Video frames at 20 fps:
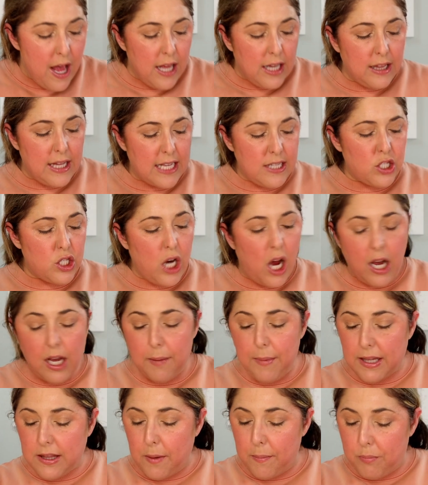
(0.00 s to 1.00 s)
Let's talk
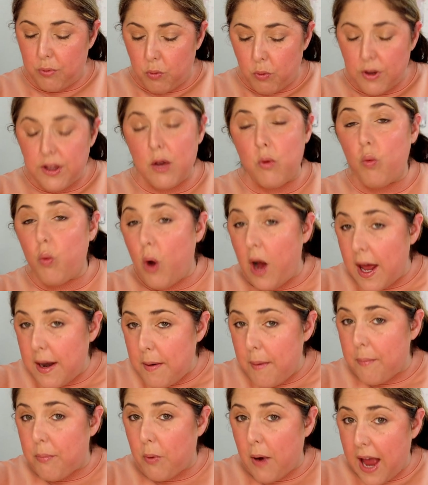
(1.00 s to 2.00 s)
about the one
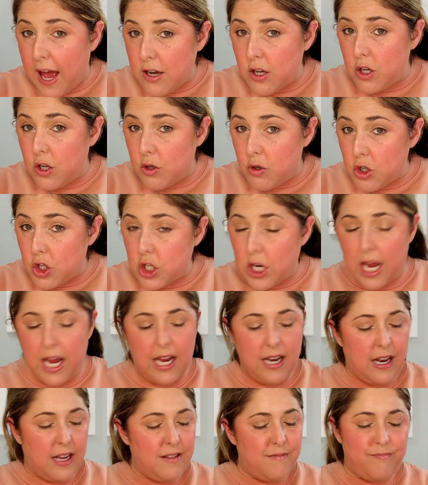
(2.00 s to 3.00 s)
brand new
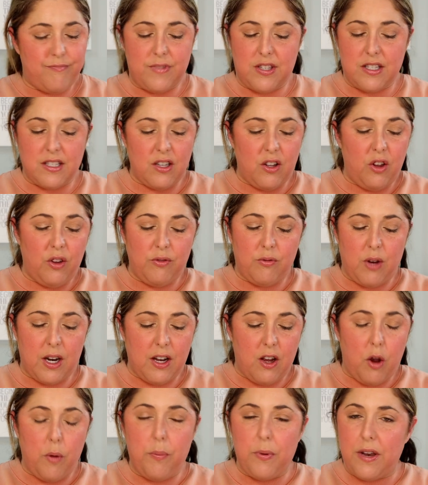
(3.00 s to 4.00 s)
shade. I still want
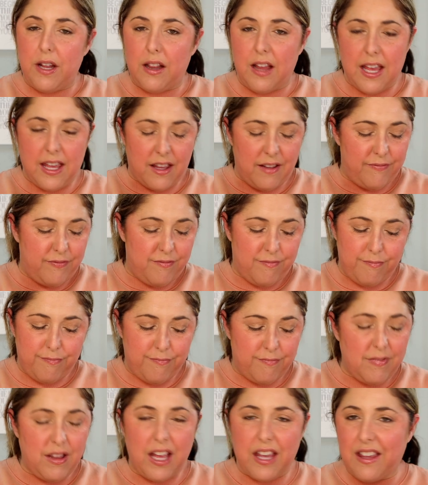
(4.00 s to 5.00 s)
to open it like
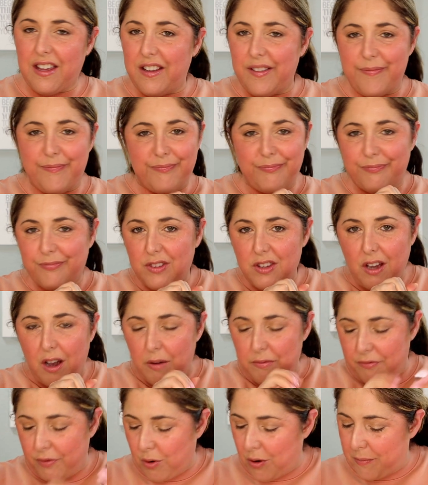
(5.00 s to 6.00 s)
a
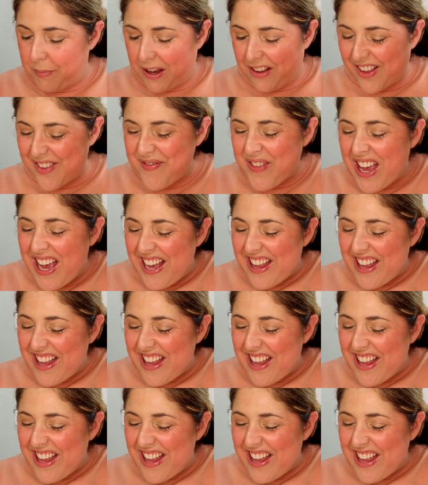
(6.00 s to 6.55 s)
Tom Ford palette.